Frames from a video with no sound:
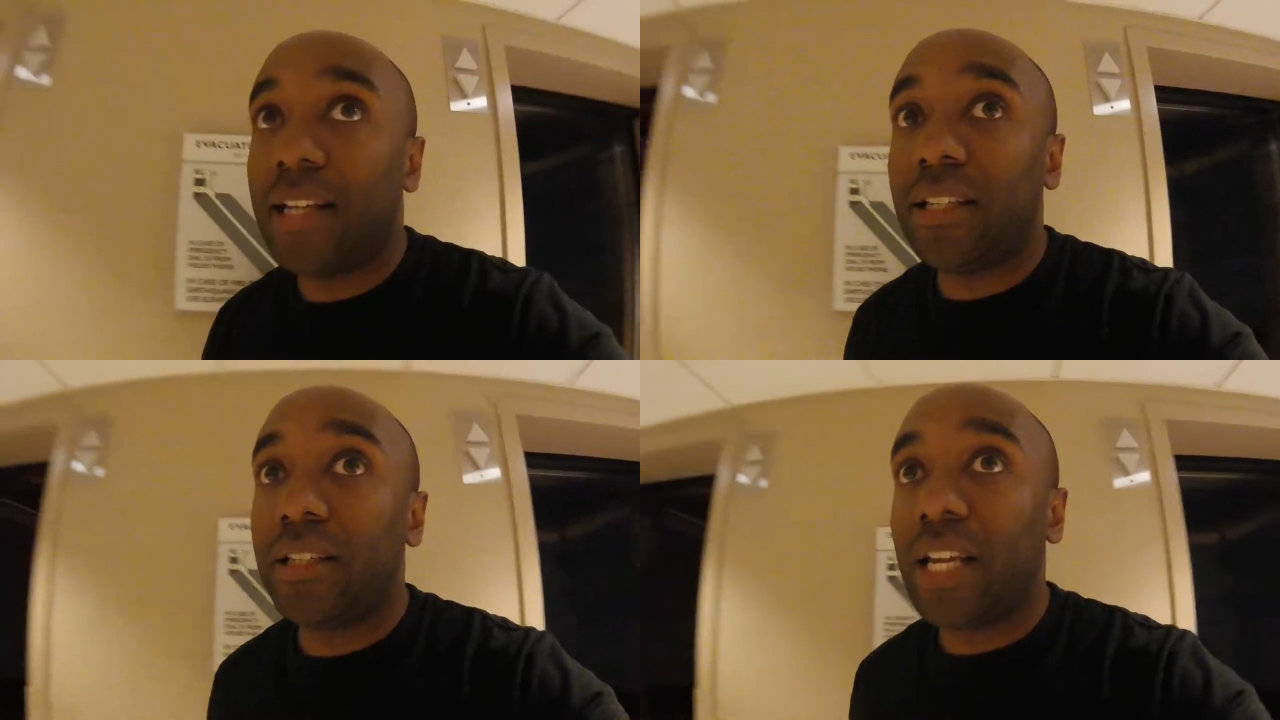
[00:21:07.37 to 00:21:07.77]

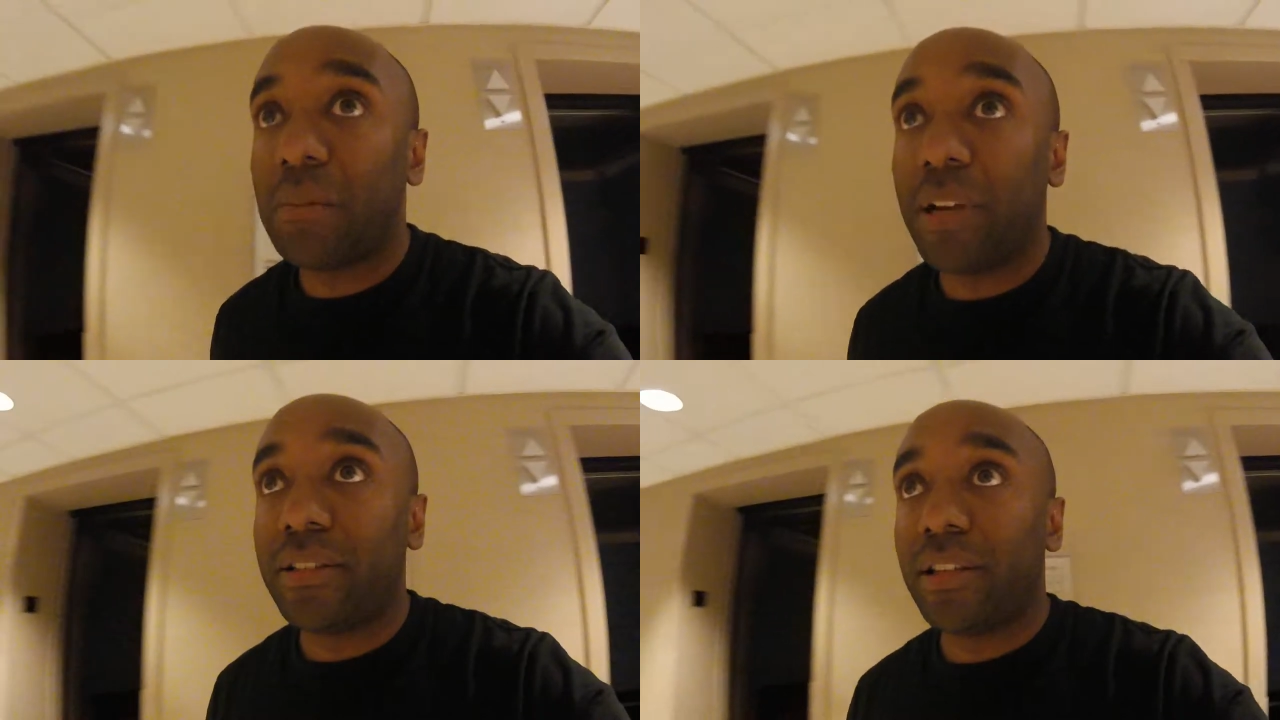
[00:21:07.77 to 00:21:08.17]
need to
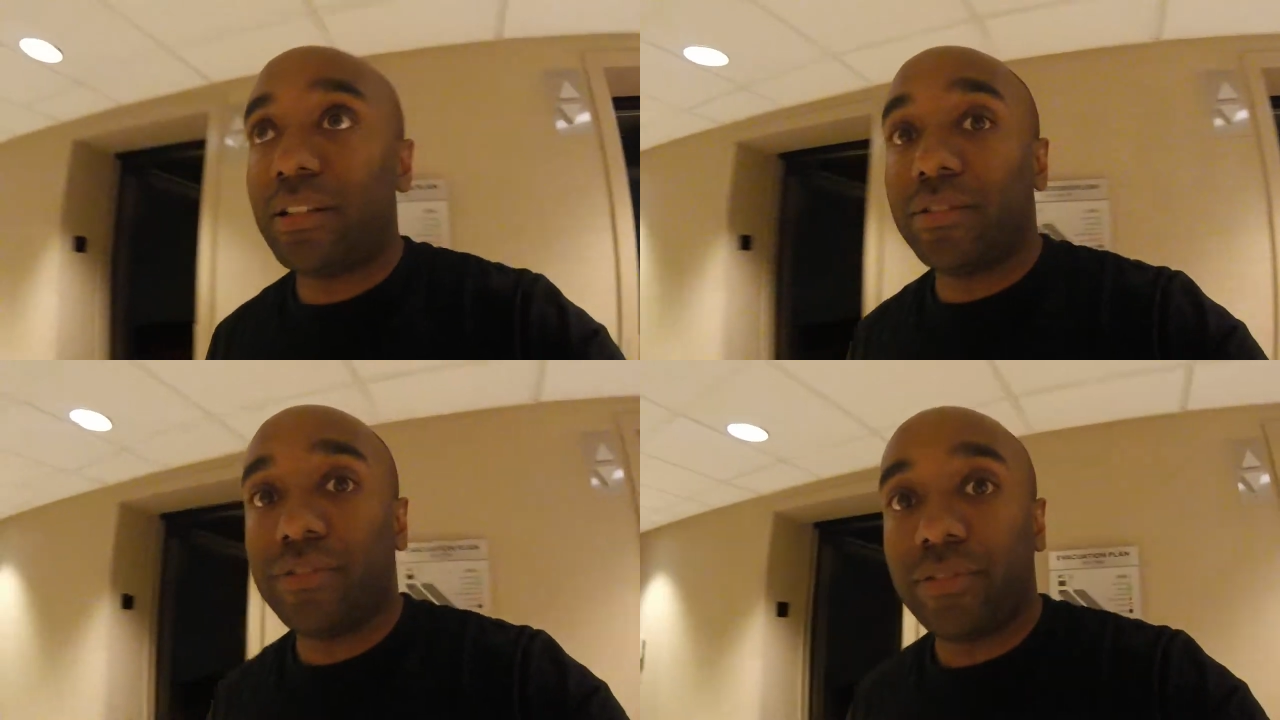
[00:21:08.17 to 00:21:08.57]
get
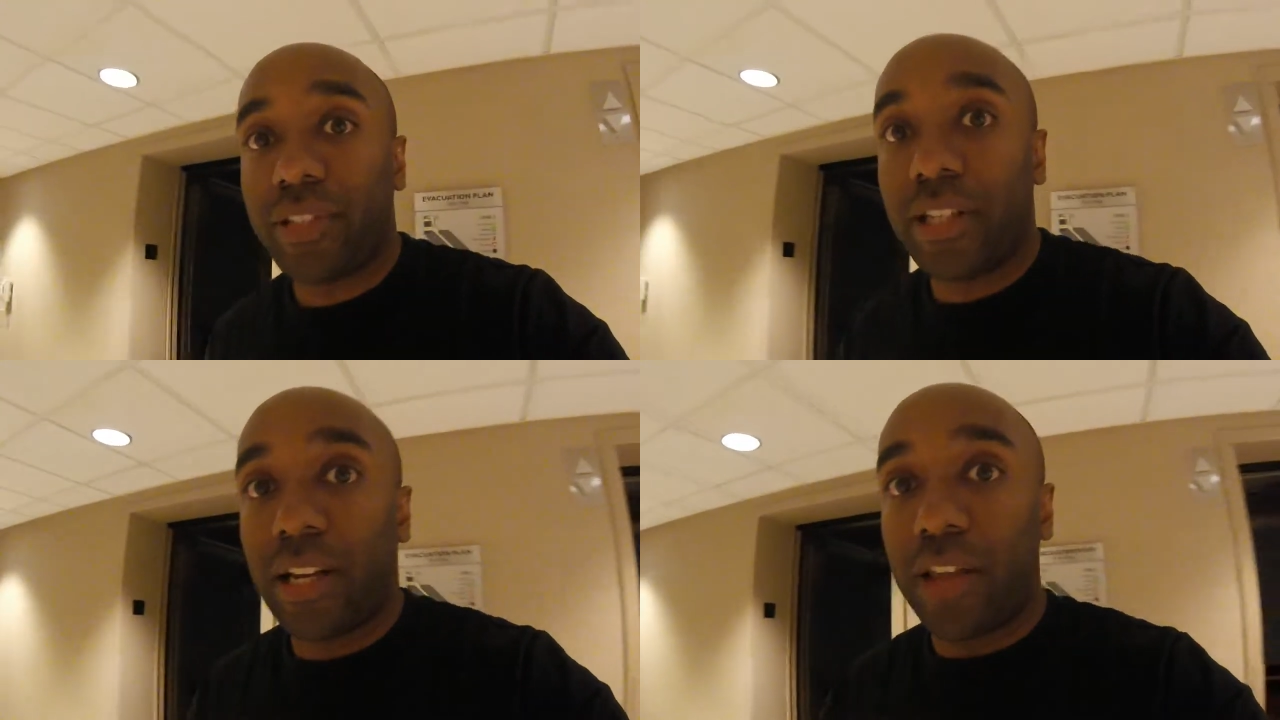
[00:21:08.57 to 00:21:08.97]
myself
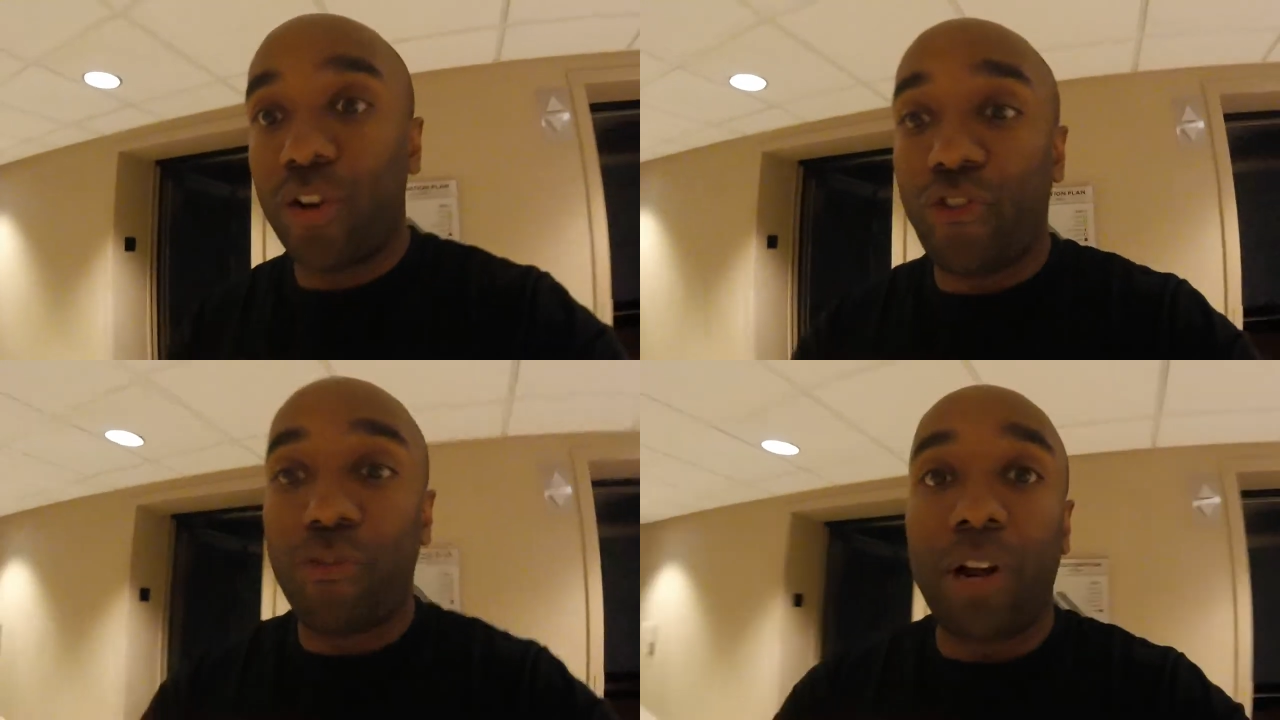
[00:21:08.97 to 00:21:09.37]

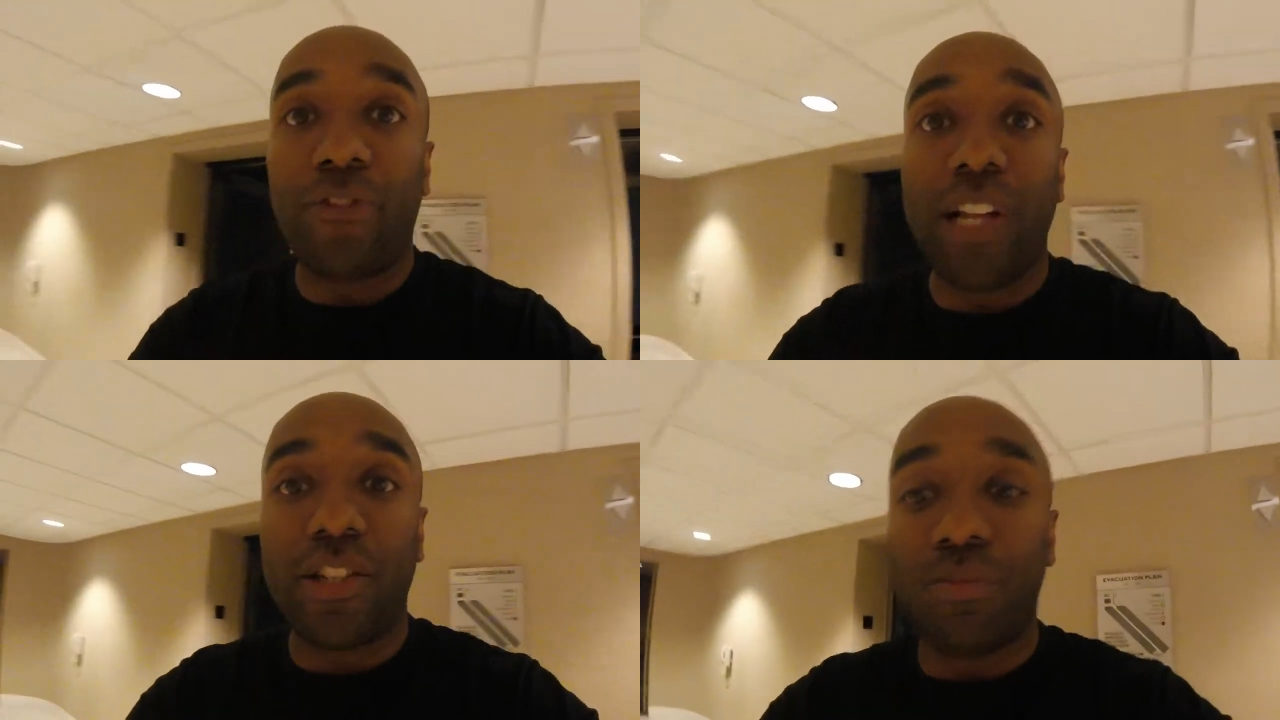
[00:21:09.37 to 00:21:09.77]
together for my
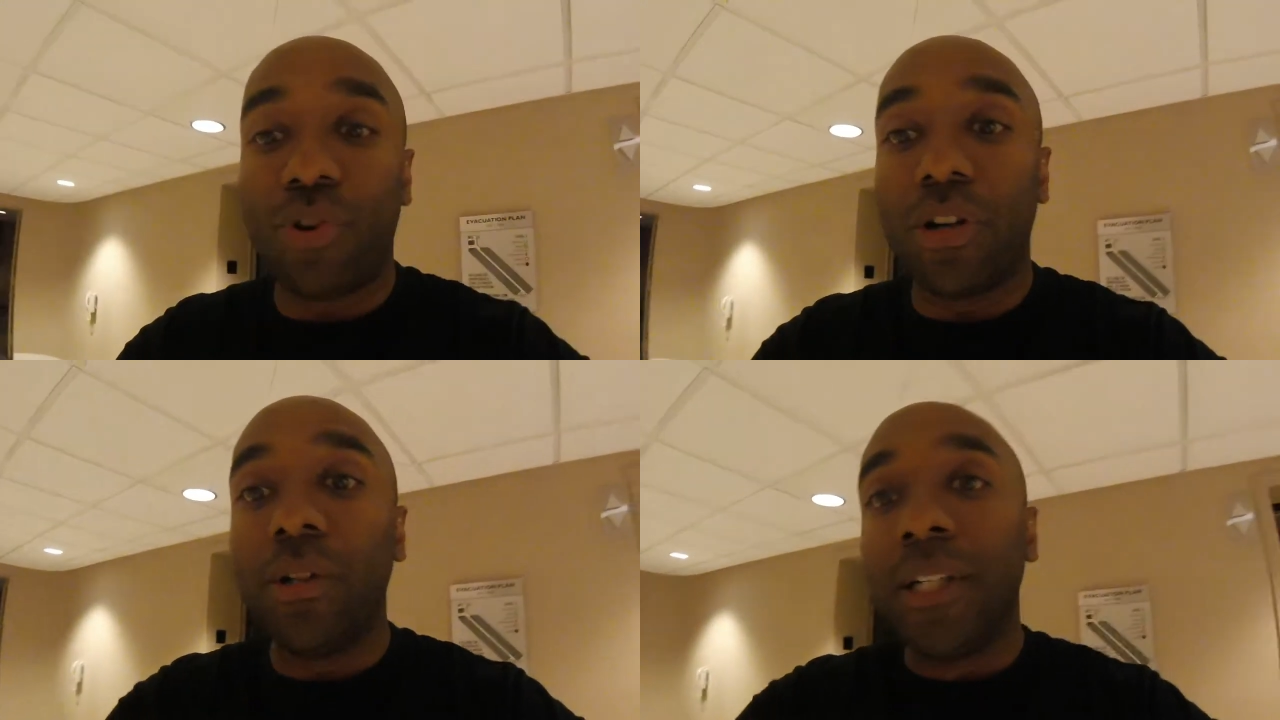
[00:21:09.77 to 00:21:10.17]
flight
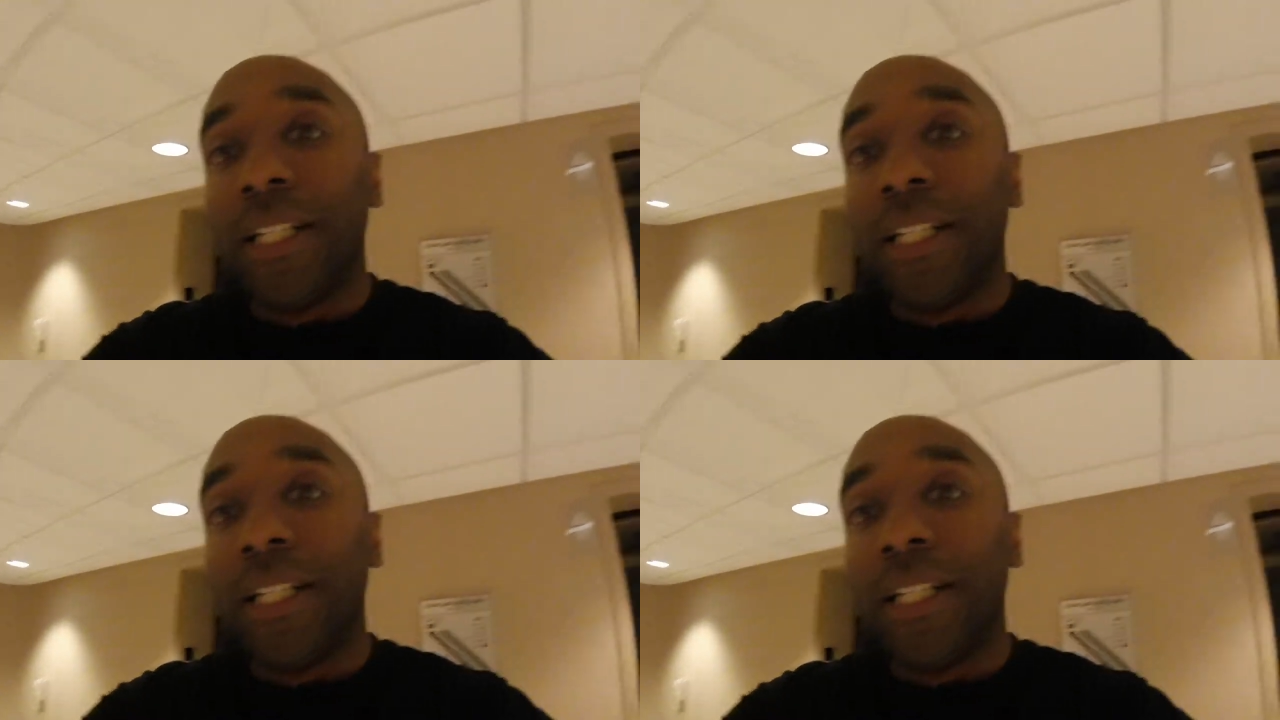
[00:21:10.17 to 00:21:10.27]
tomorrow.